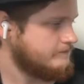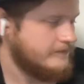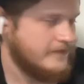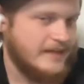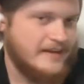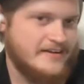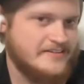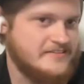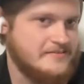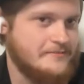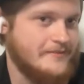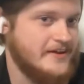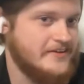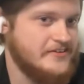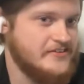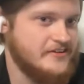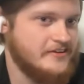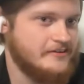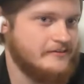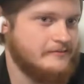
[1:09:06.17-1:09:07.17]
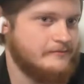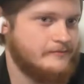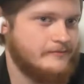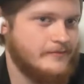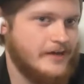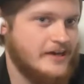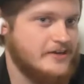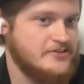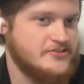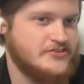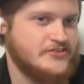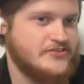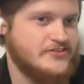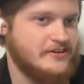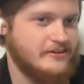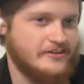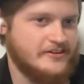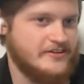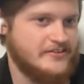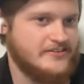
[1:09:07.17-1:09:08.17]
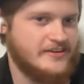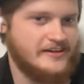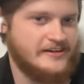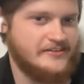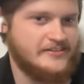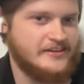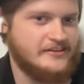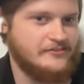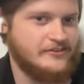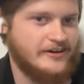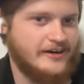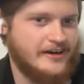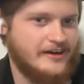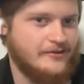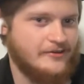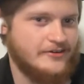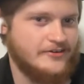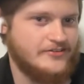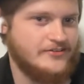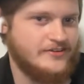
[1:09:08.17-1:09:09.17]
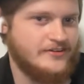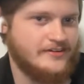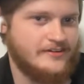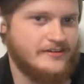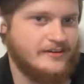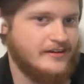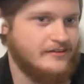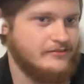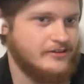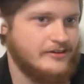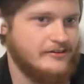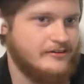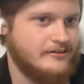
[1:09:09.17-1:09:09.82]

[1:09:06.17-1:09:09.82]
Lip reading: That's amazing. I could just stare at this kind of thing for hours. I love it.